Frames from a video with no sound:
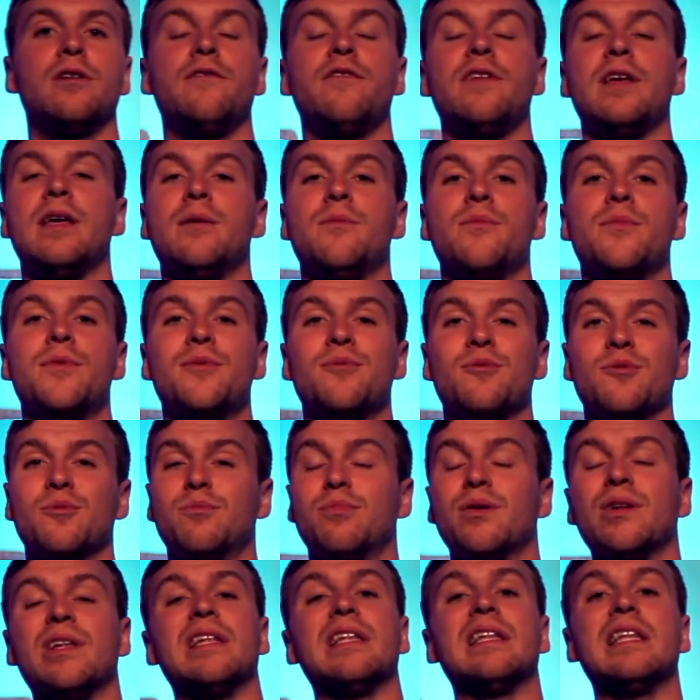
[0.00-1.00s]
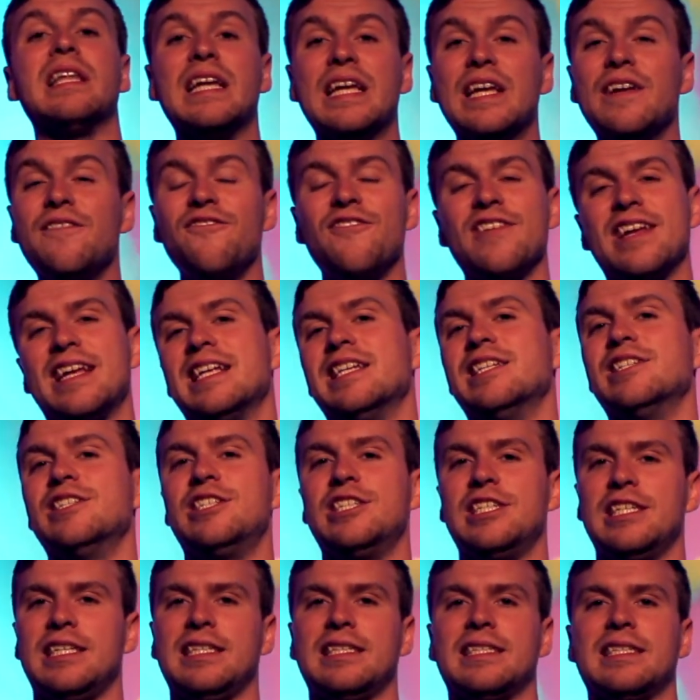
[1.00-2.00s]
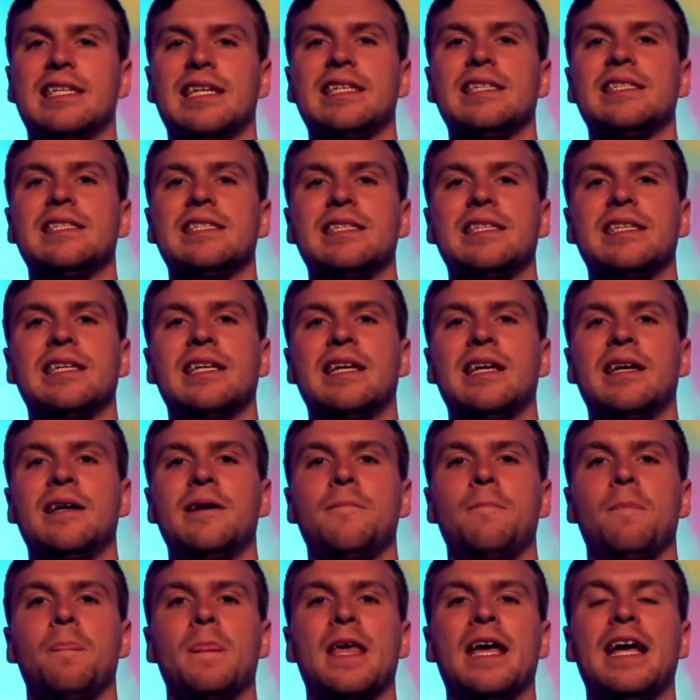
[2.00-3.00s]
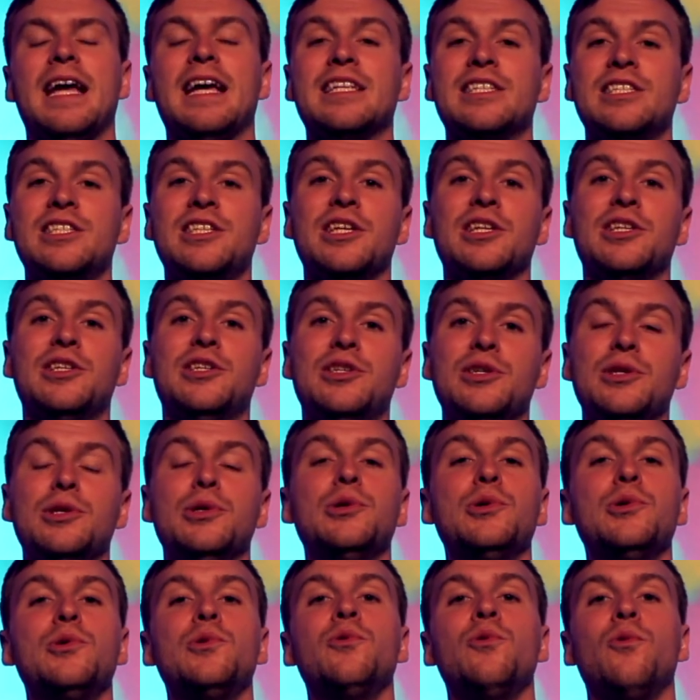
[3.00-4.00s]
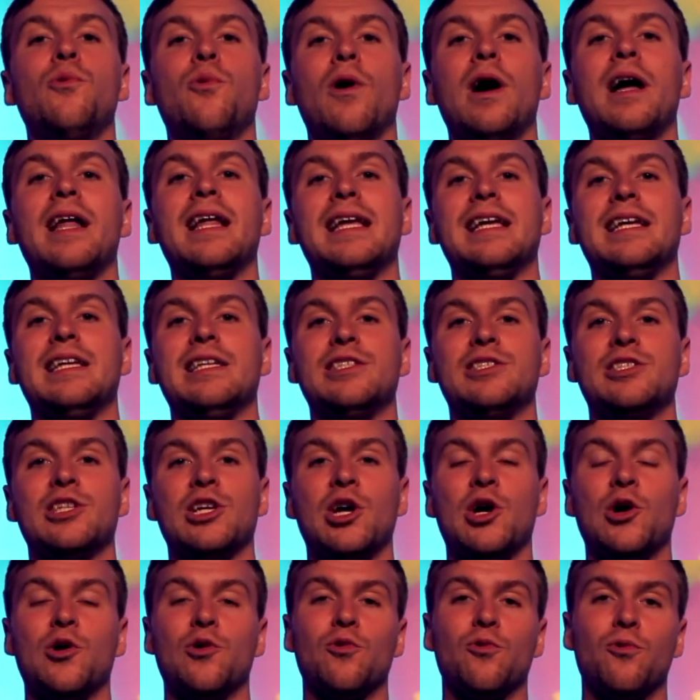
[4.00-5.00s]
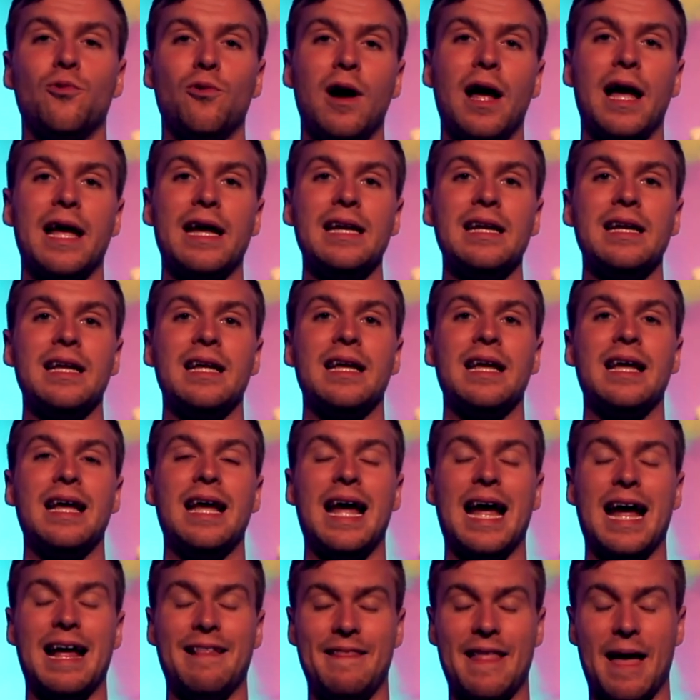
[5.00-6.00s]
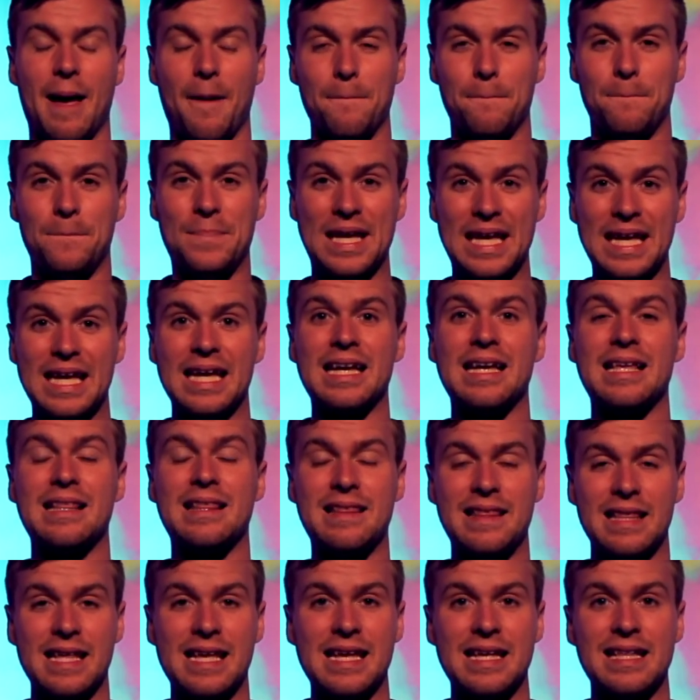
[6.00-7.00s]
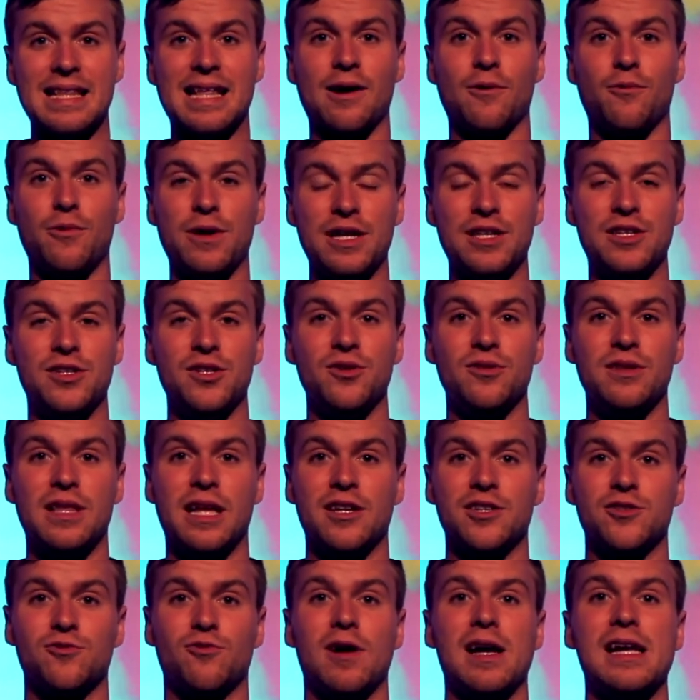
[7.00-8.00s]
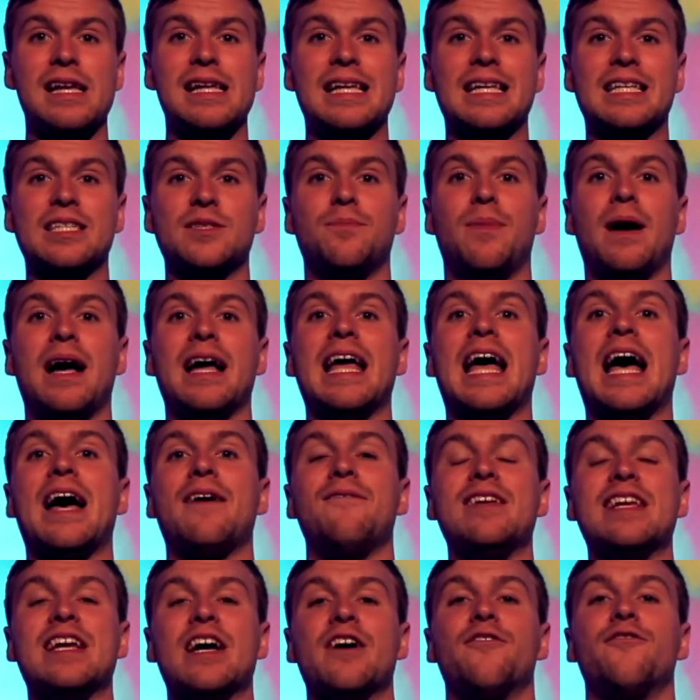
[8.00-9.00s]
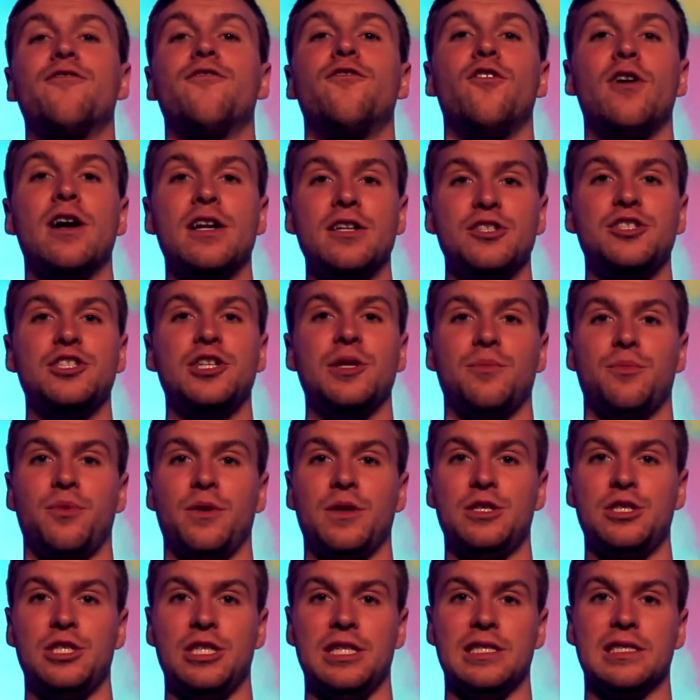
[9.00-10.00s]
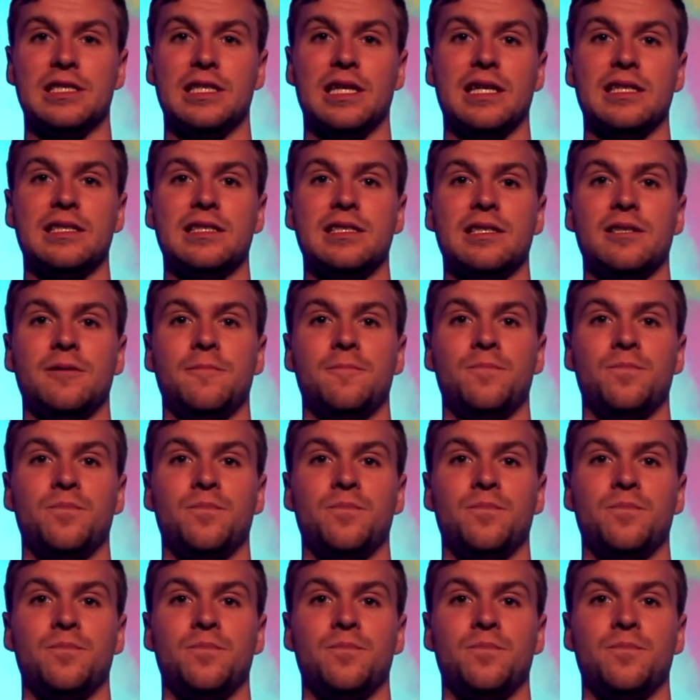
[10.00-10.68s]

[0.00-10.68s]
of him through belief in Jesus is to do what is right, and that big thing that we do that is right is by having a friendship with Jesus,